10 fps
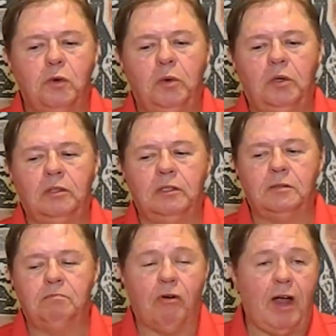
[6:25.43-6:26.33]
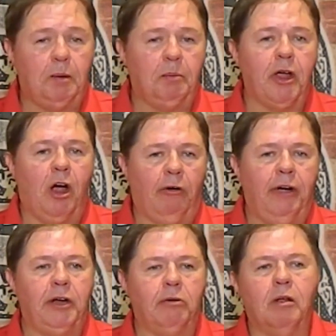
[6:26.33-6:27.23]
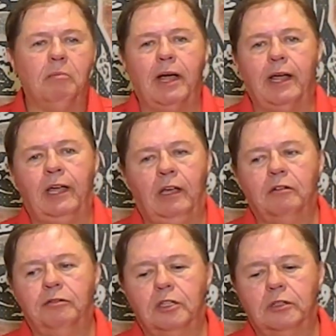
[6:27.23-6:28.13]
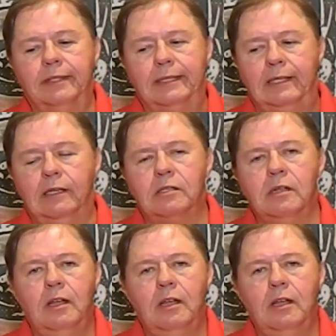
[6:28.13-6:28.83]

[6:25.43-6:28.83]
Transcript: is probably already run by a handful of elites.